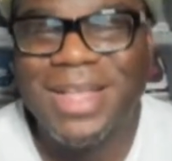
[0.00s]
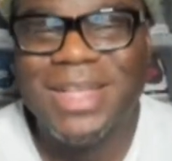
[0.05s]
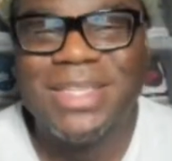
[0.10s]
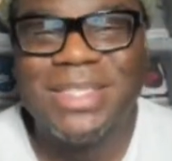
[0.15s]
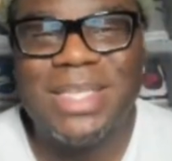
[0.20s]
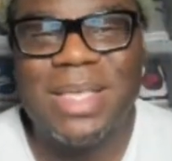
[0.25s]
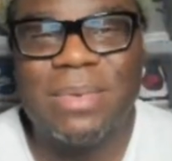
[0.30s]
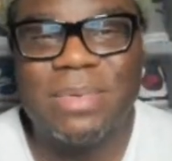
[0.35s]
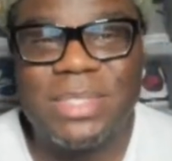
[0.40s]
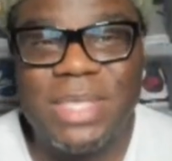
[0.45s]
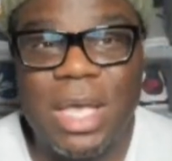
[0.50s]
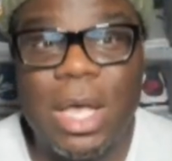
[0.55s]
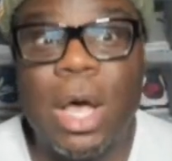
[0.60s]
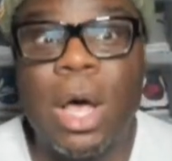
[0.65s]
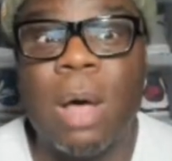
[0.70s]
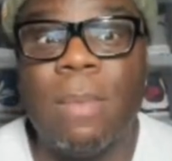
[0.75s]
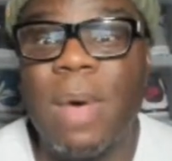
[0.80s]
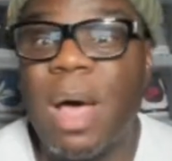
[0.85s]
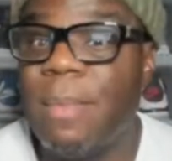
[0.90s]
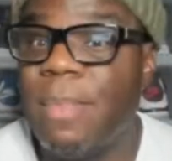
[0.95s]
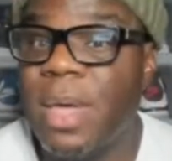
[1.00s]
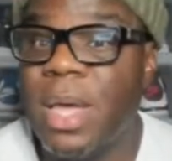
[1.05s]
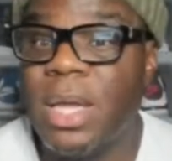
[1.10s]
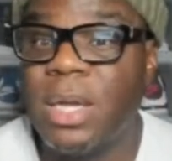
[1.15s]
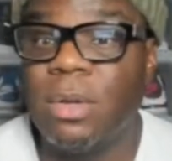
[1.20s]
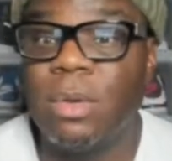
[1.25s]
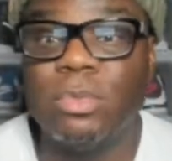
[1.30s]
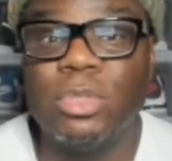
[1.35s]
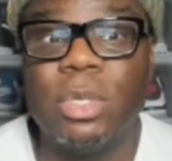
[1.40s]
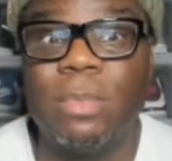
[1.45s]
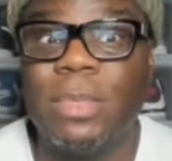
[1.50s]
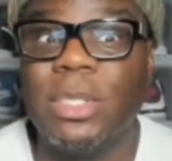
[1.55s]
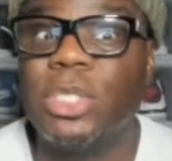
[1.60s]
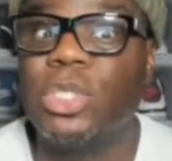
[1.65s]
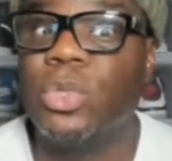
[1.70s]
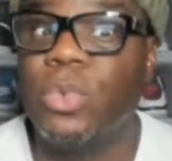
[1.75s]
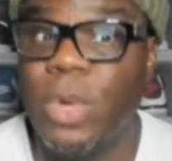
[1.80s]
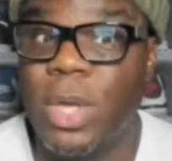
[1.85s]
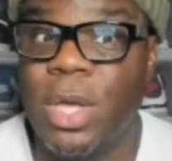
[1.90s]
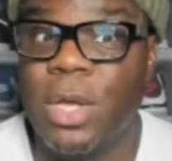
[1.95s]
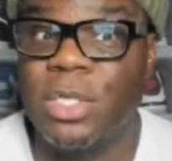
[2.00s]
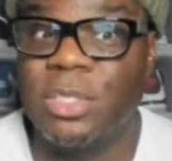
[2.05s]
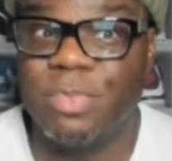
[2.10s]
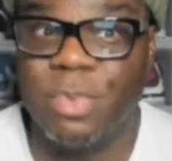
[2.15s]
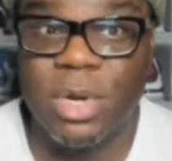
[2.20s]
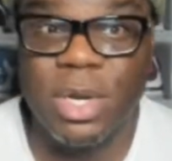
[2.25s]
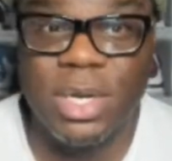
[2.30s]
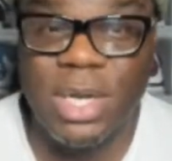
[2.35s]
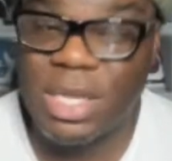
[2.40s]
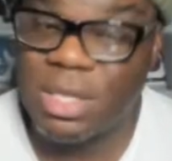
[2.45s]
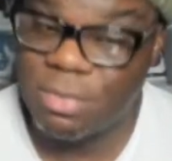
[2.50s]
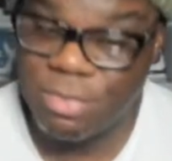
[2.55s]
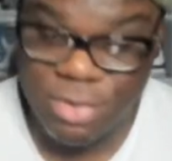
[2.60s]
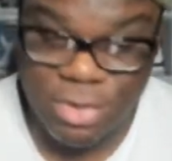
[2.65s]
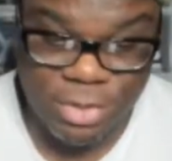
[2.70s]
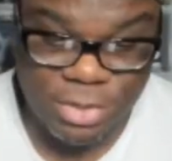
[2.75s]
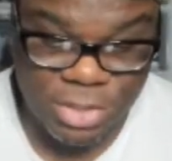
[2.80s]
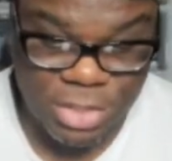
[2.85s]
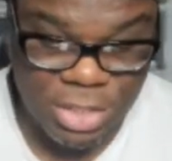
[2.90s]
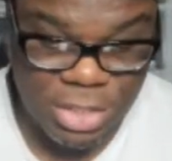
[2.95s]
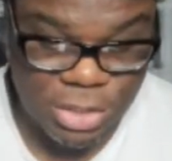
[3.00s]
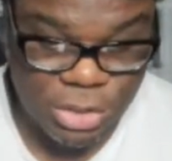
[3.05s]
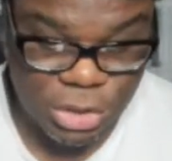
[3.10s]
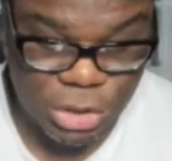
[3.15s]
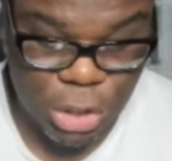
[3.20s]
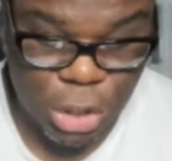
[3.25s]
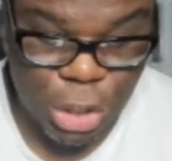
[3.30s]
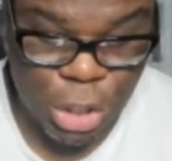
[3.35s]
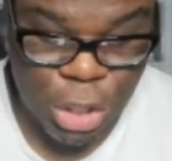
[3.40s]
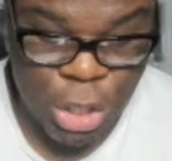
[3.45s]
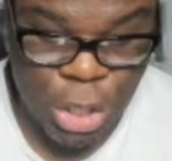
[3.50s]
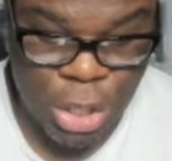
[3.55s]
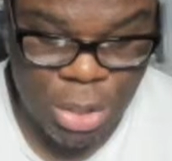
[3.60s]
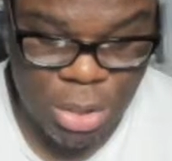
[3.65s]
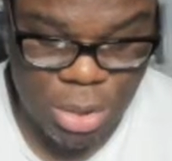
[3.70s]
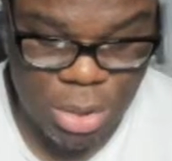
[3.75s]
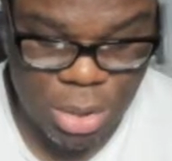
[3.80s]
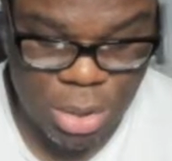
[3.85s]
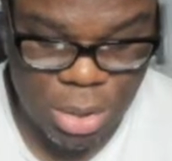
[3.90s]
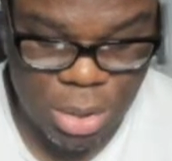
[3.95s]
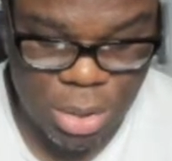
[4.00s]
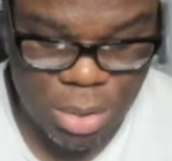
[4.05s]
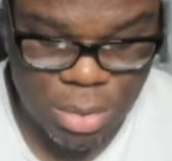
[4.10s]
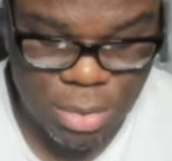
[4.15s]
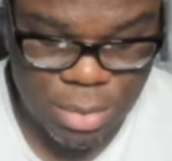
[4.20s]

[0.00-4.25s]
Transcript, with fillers: Ted was like, oh, my bad. Oh, I'm talking about the 12s, bro, not them 13 shit. Yeah.